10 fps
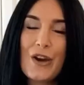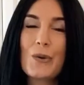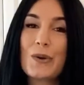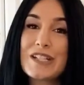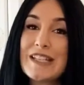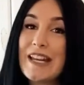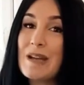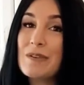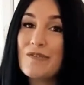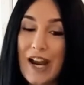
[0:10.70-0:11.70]
where today I'm
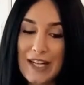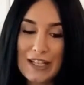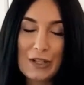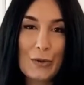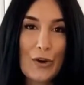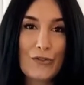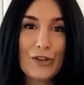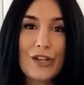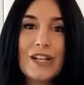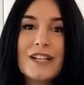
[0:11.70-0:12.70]
inviting you
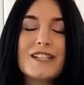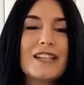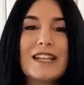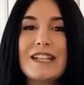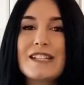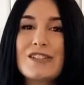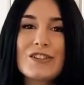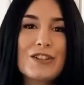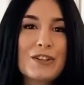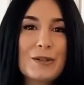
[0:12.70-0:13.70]
over to the
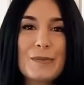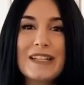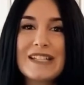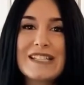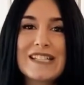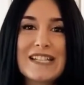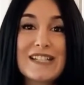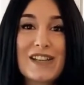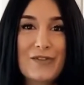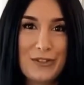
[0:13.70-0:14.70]
Eastern European
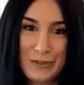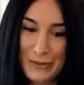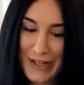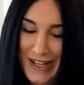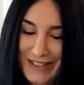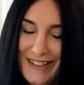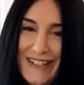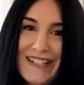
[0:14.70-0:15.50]
seas of Ukraine.